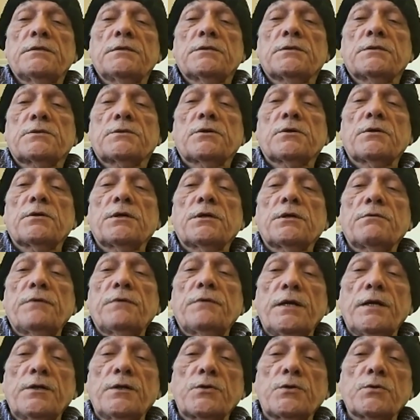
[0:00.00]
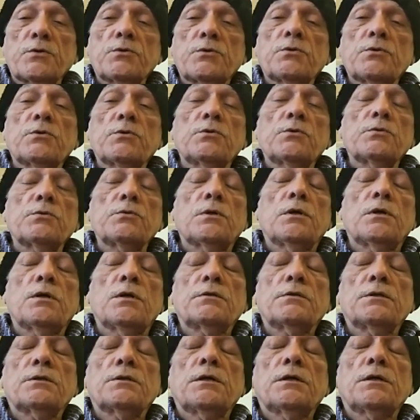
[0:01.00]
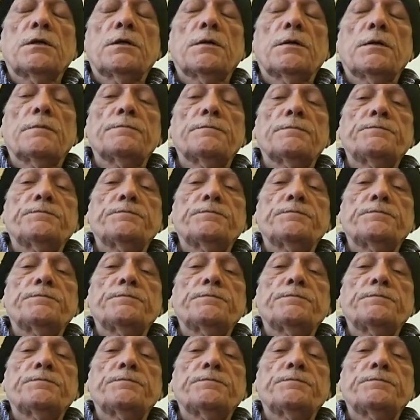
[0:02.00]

So he went to the